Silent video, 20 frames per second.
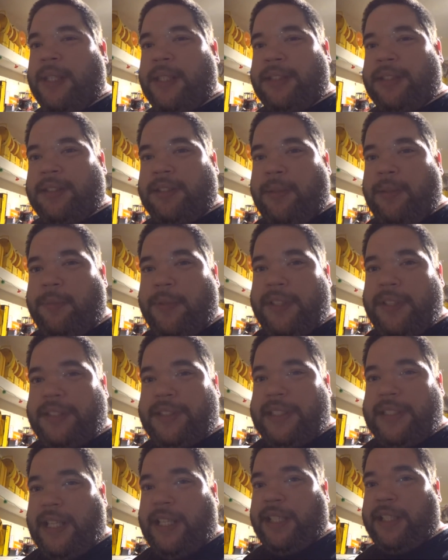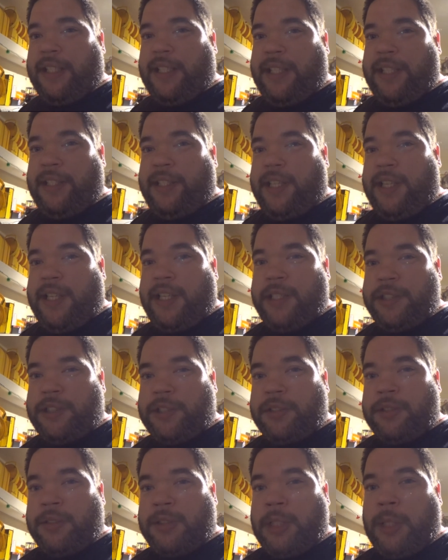There's someone selling a
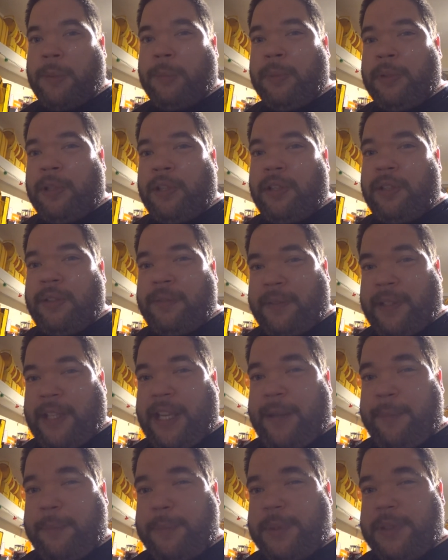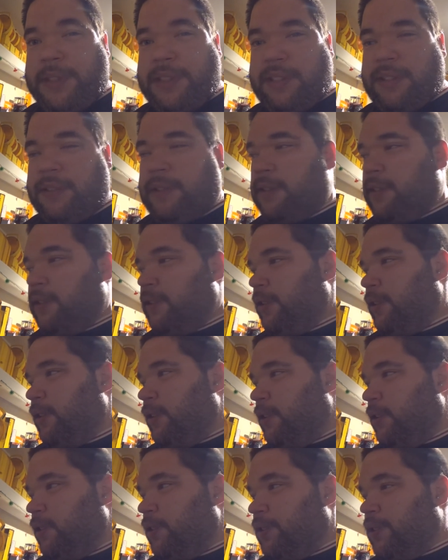large job lot of lamps.
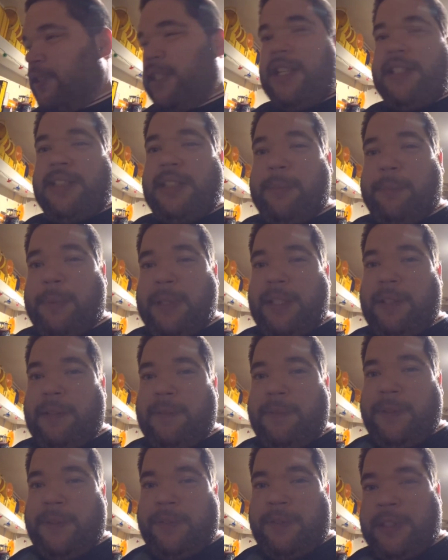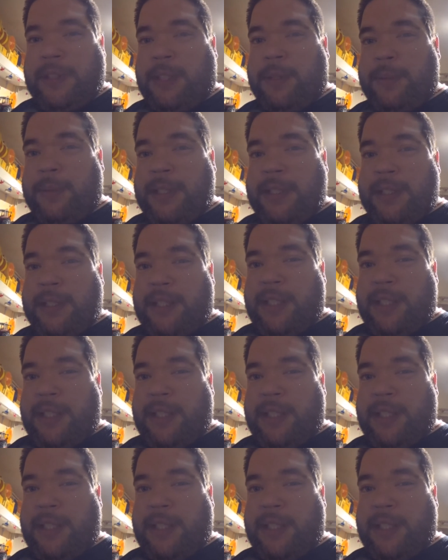Starting bid, 50 quid,